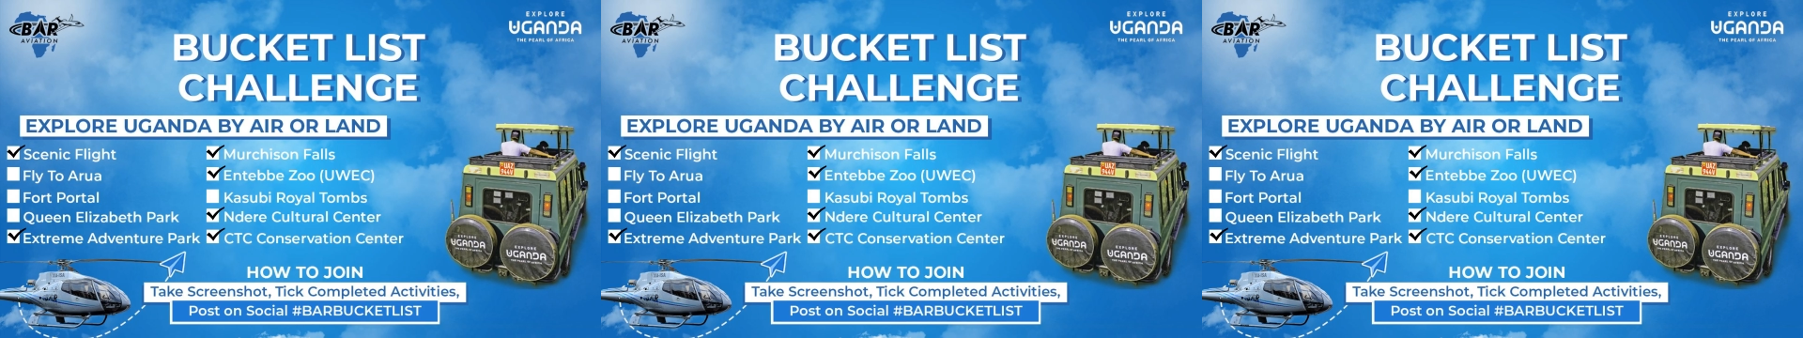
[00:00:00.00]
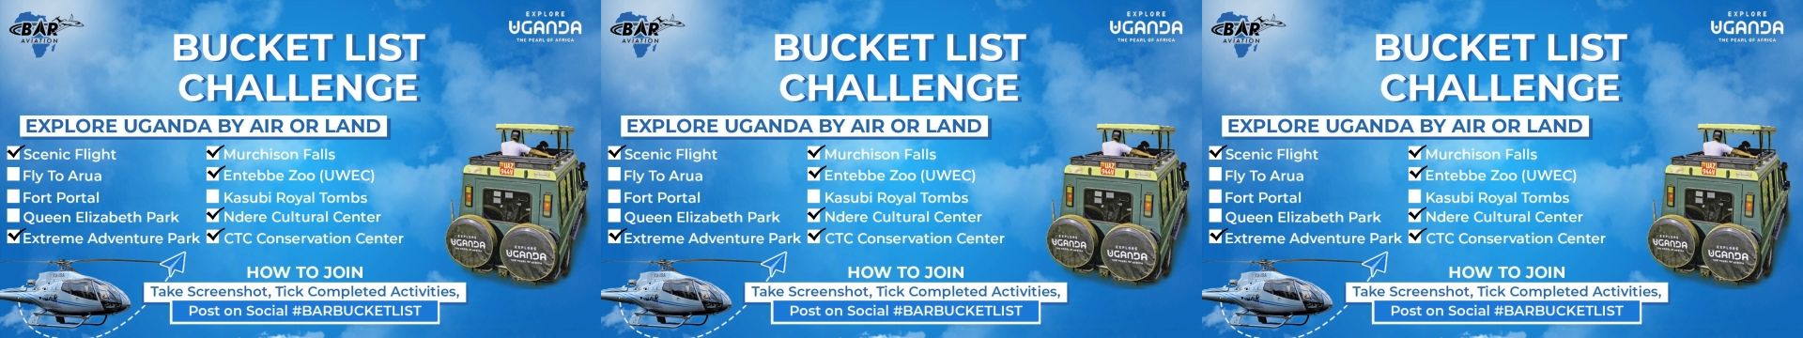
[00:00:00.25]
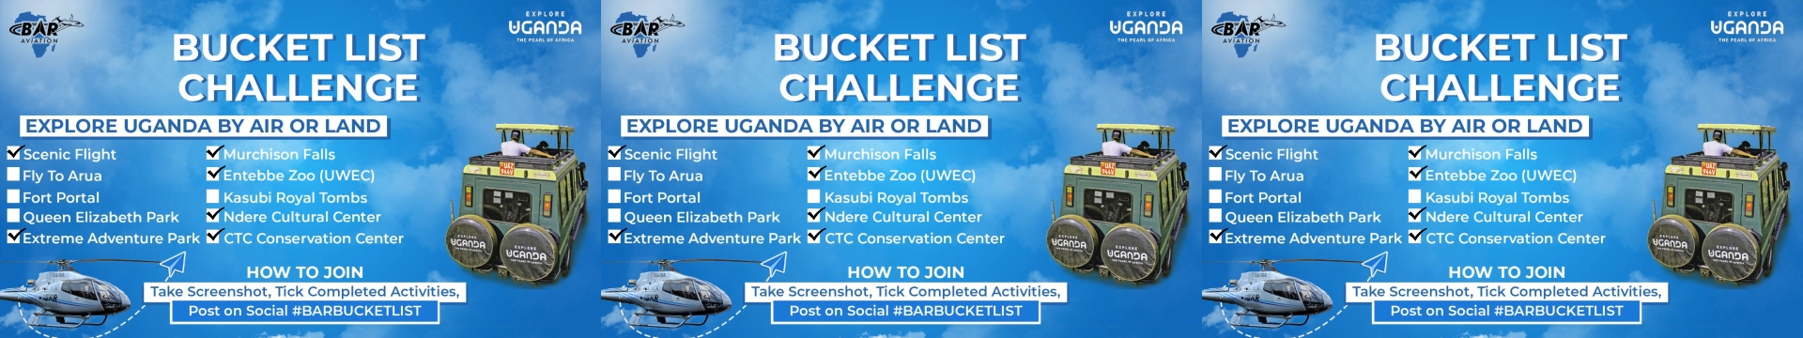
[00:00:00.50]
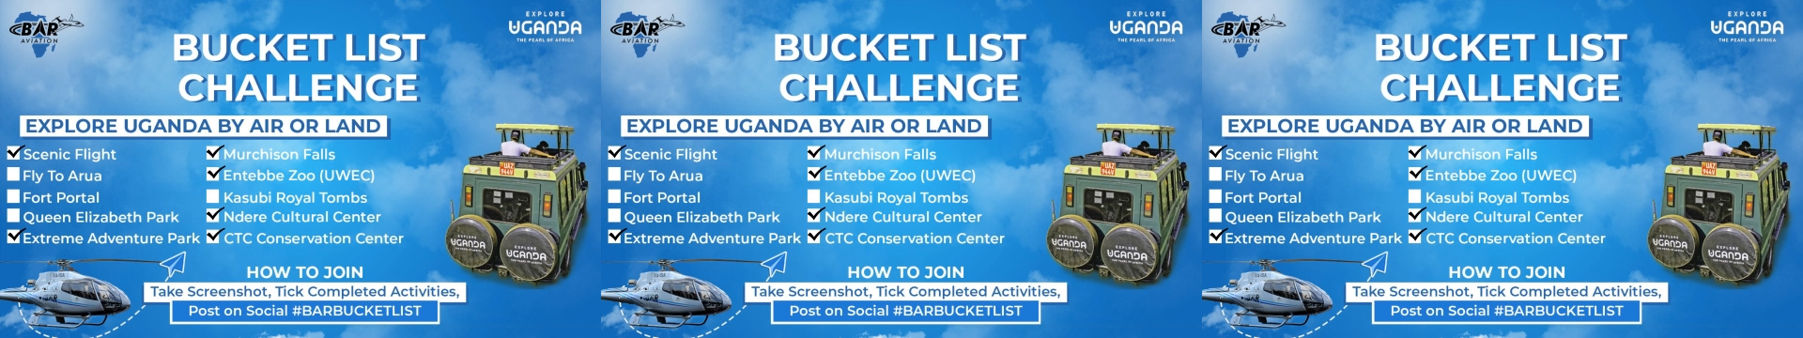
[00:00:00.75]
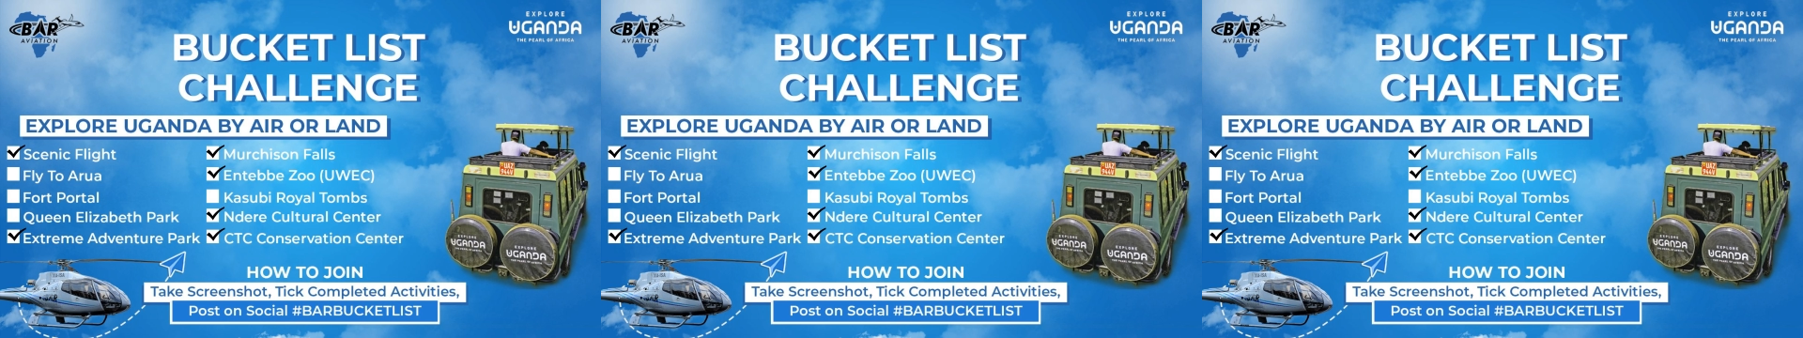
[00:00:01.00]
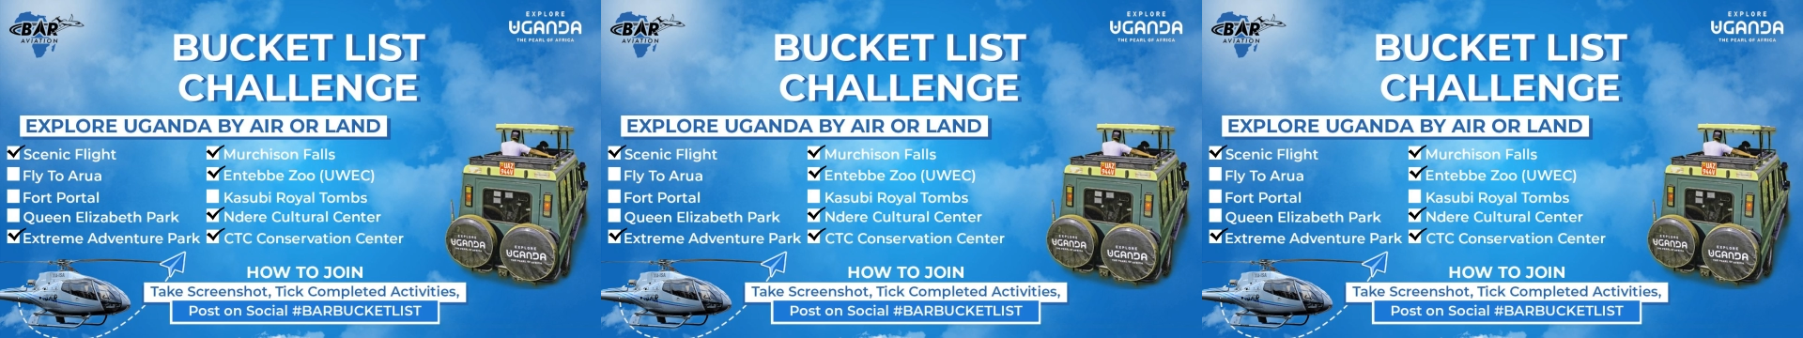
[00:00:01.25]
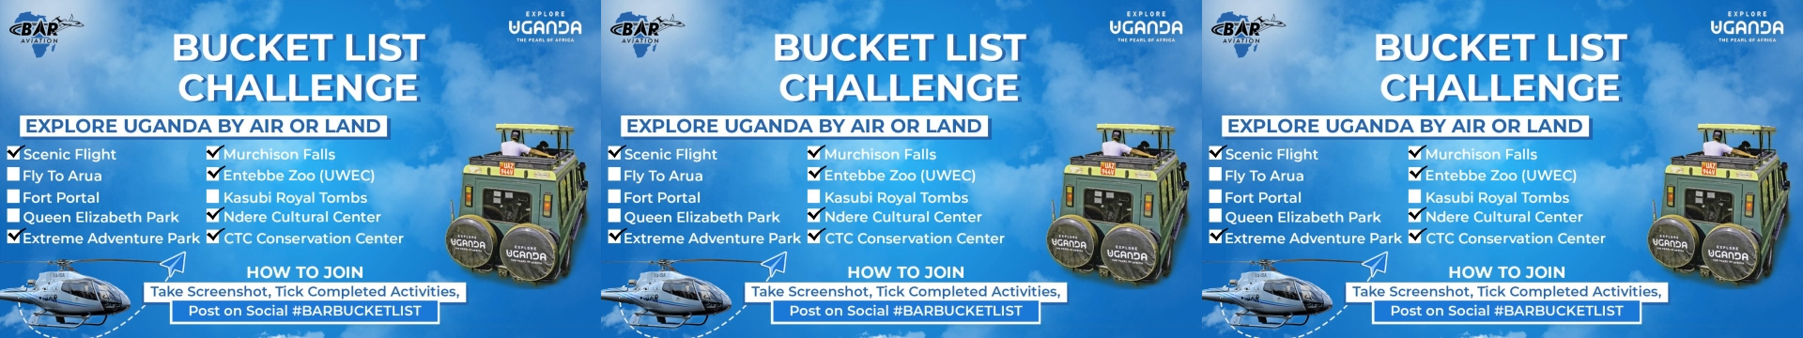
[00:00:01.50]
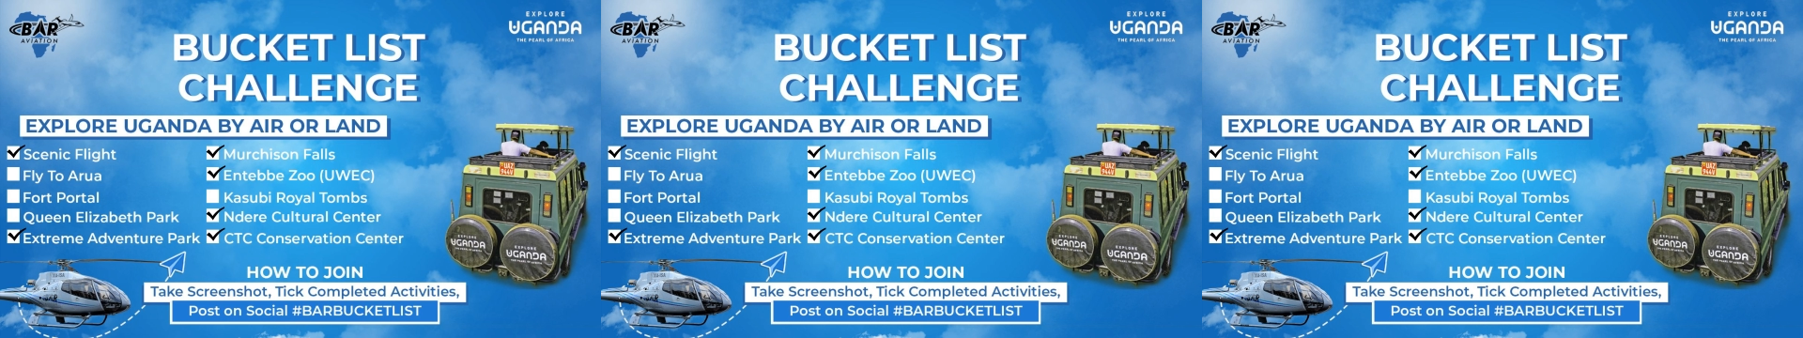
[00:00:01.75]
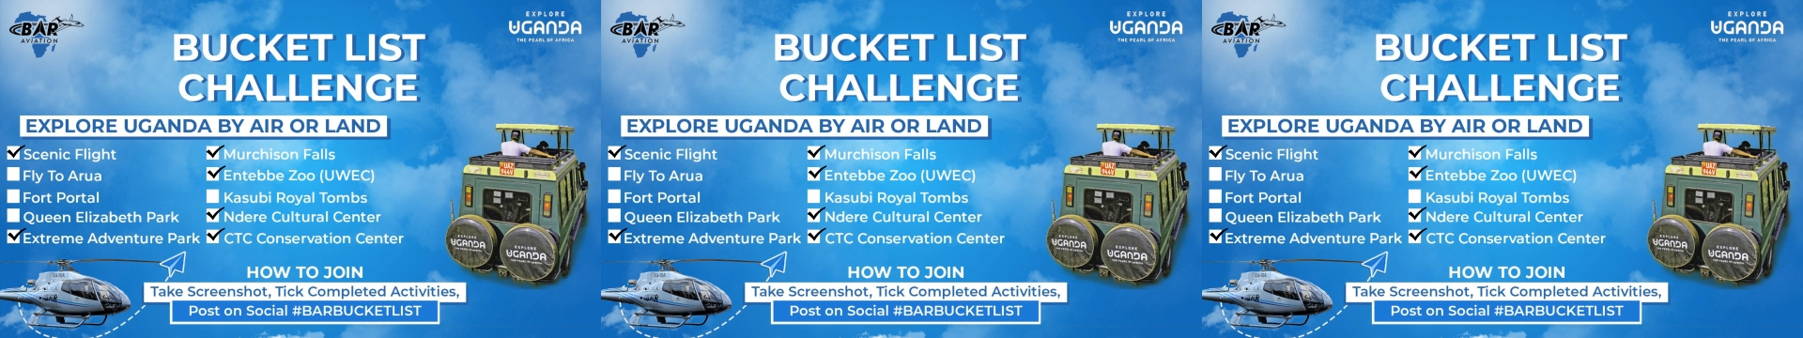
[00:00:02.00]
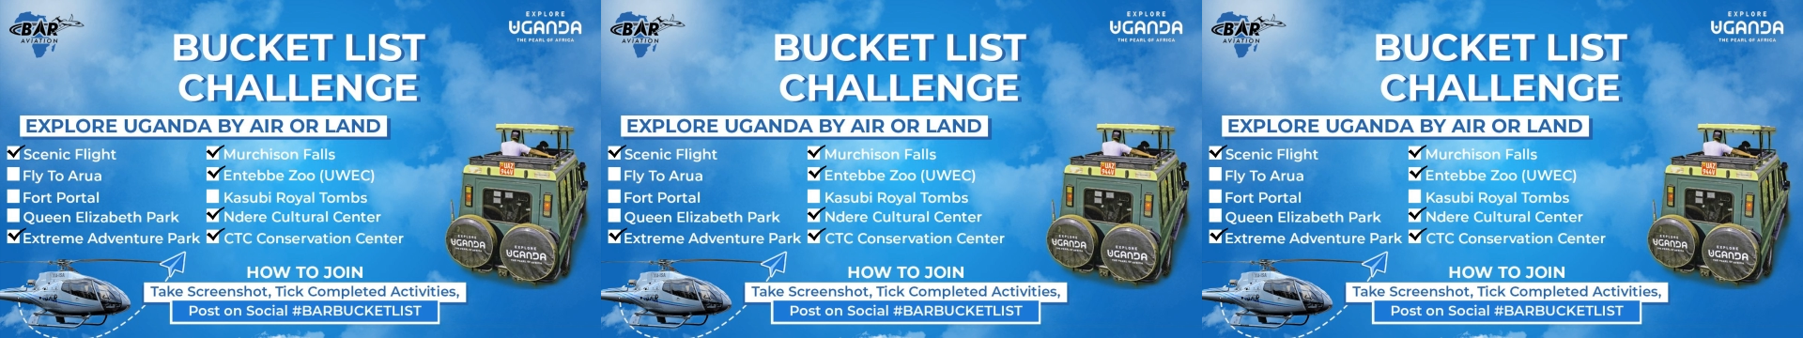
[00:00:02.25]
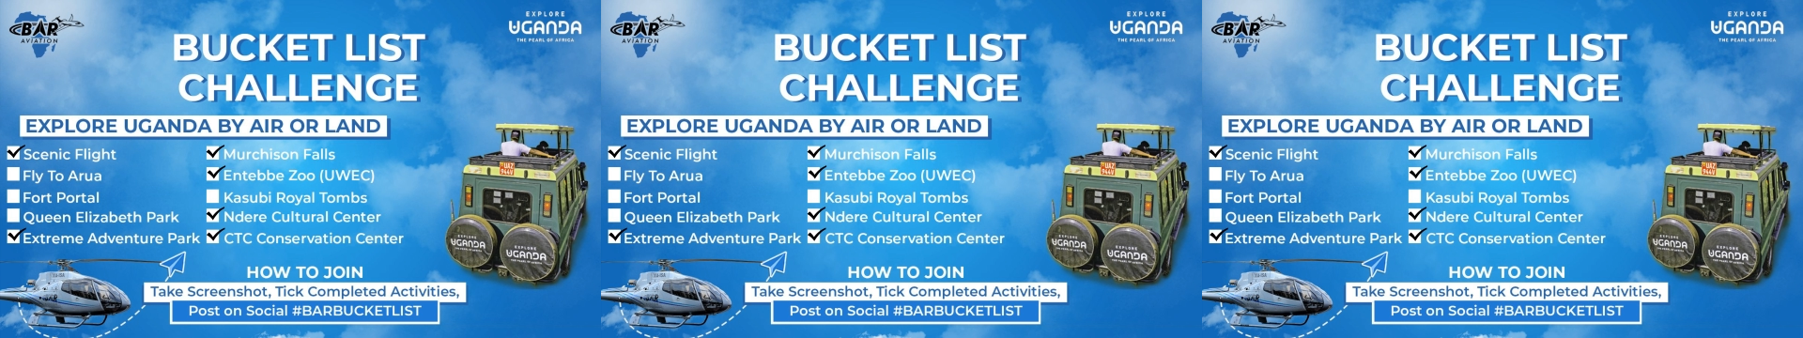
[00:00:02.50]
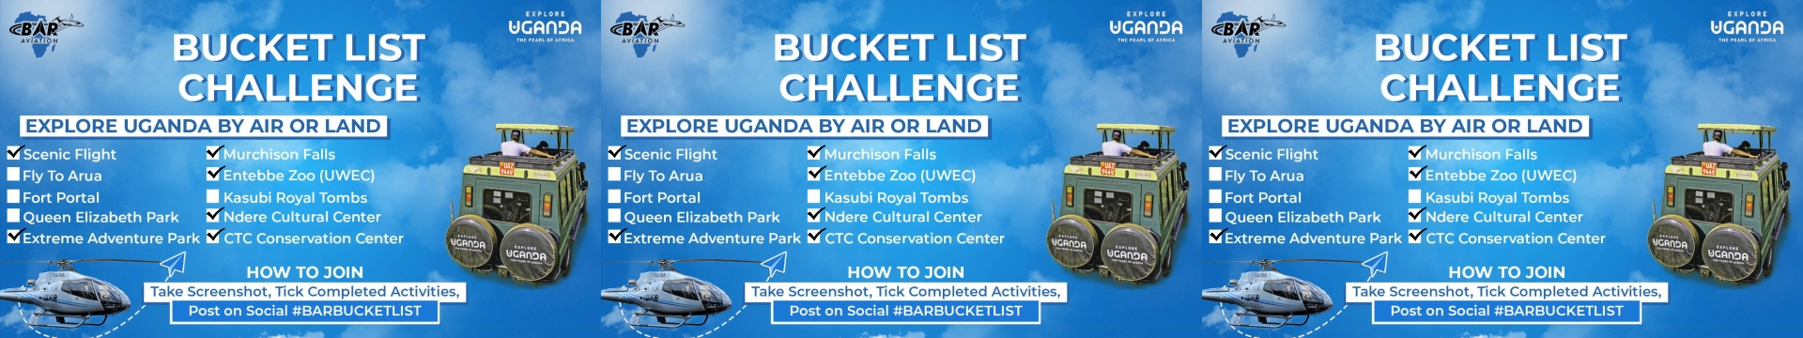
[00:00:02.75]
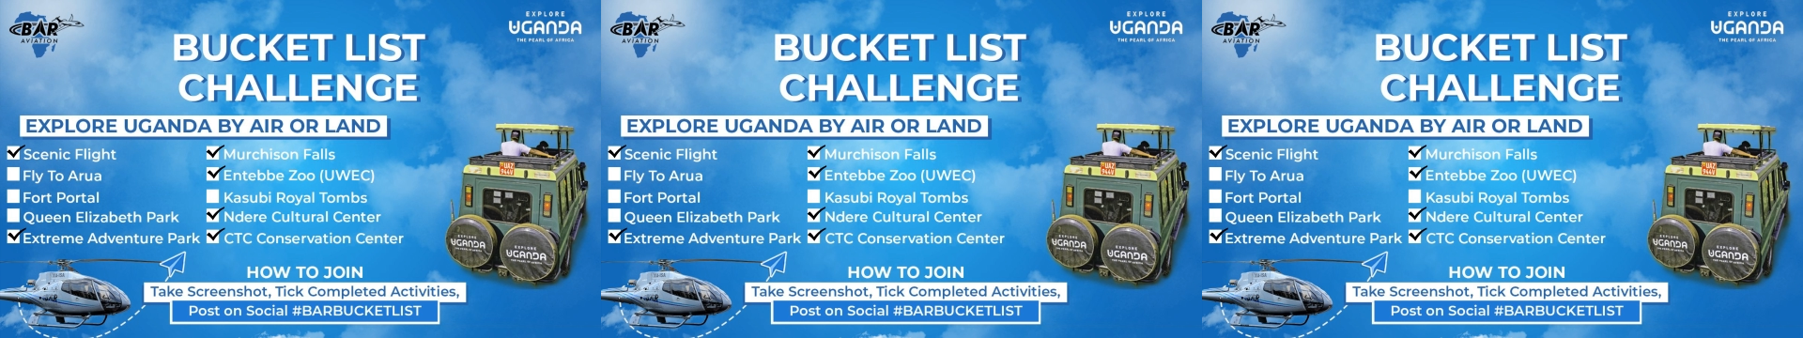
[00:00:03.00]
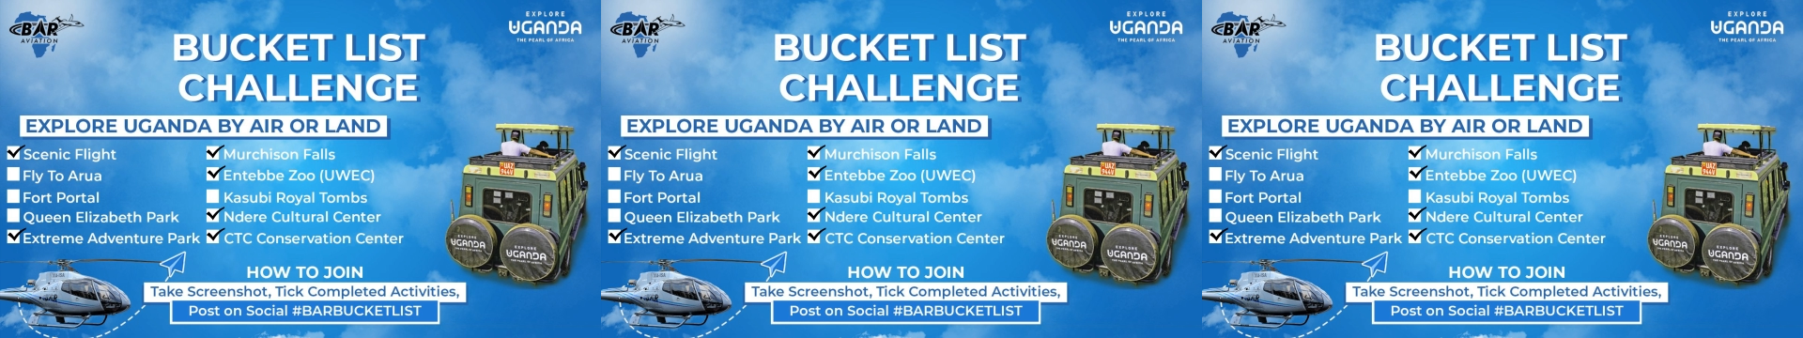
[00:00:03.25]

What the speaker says: (no speaker visible)